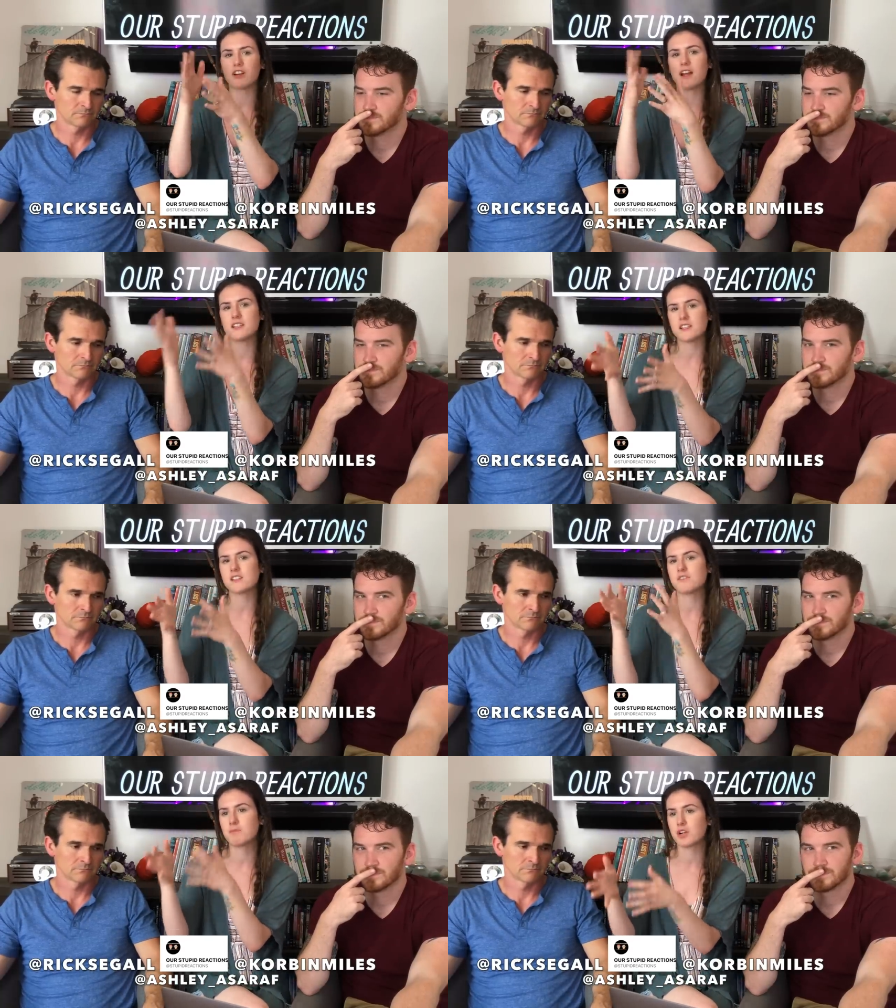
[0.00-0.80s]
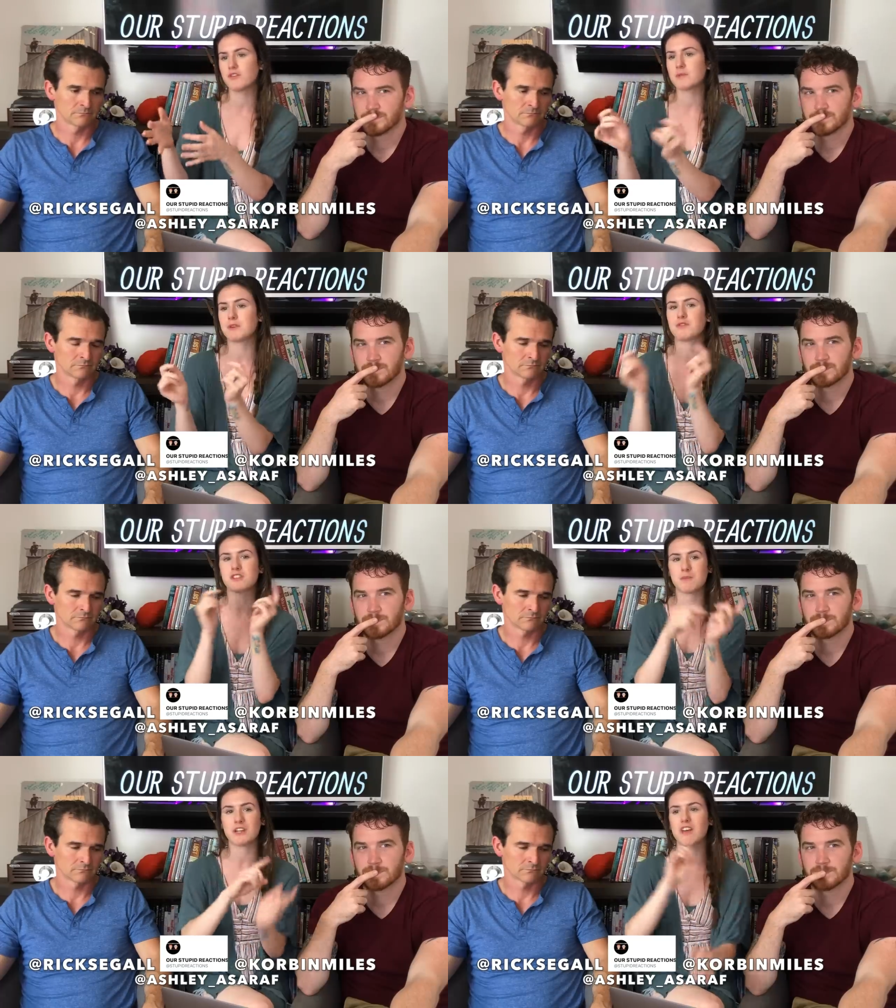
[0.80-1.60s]
Speaker 1: their ideas of perfect, but for
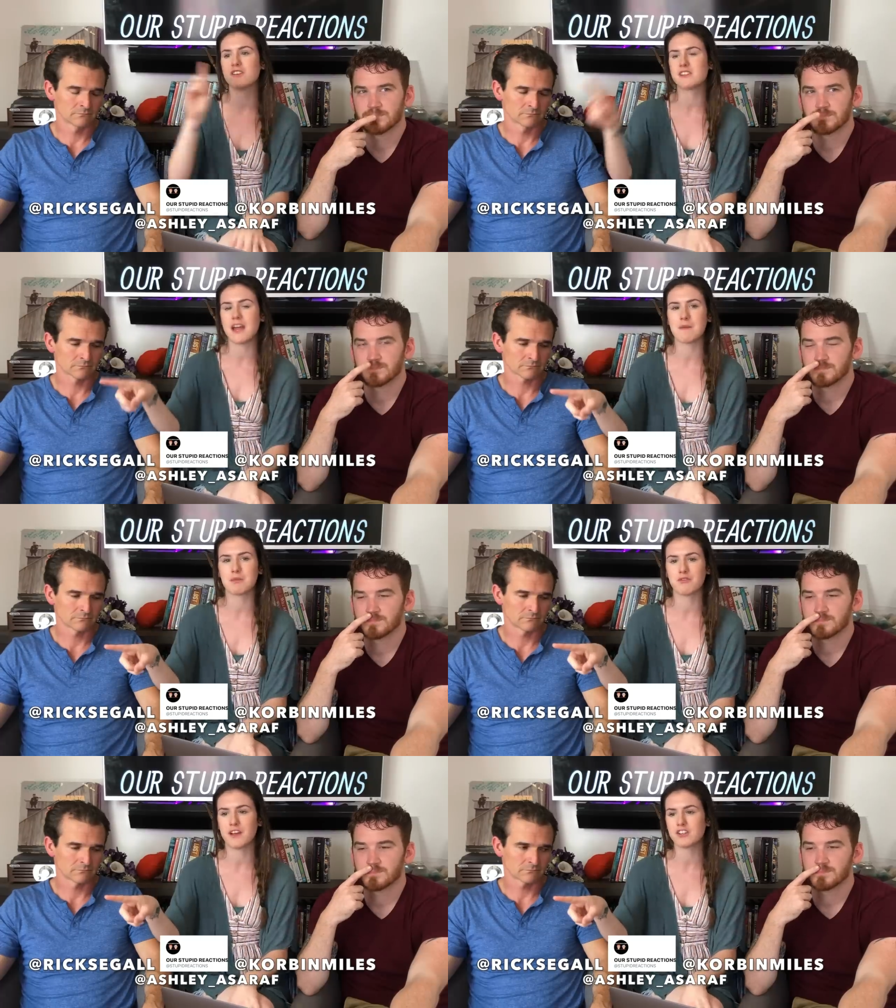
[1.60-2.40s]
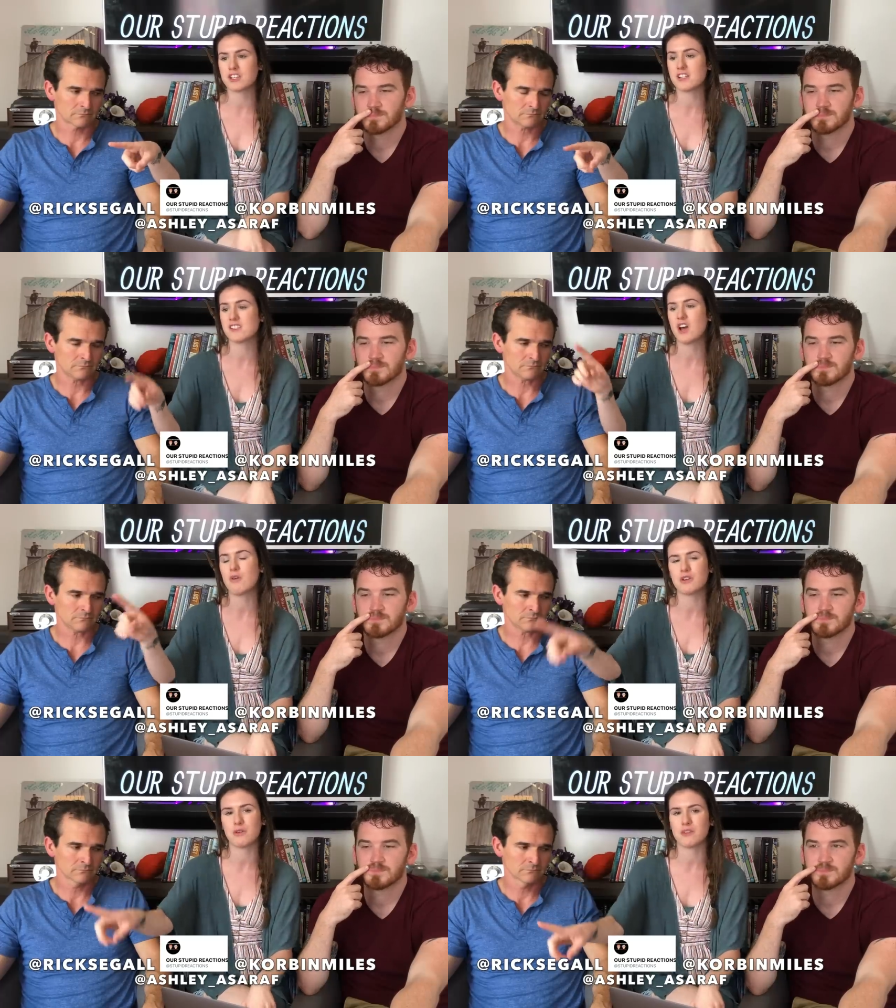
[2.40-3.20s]
someone else, that perfection is
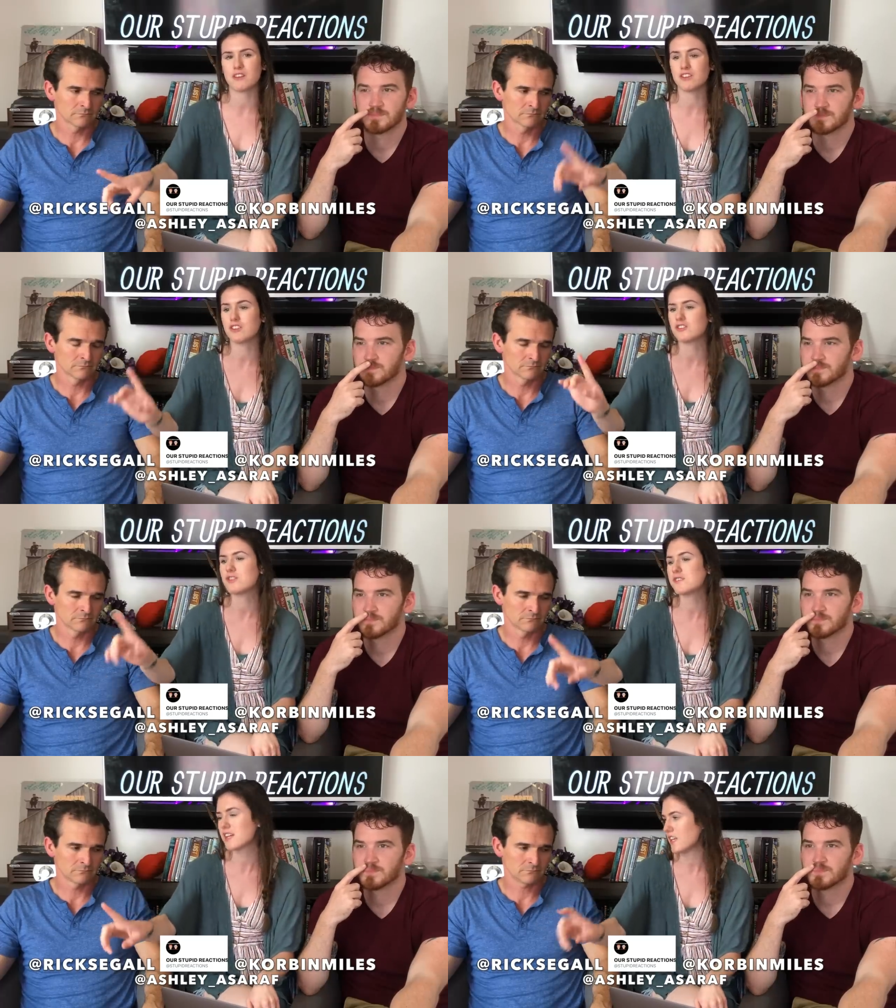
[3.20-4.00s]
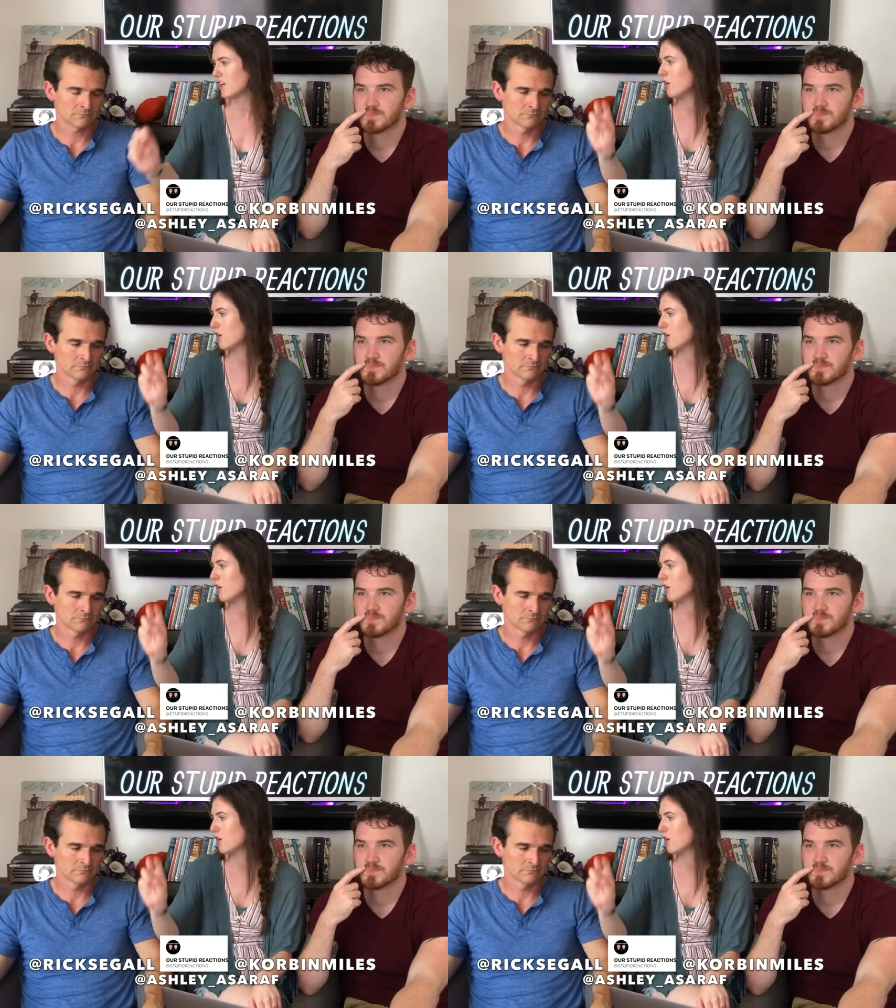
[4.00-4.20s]
oh no, you're too skinny.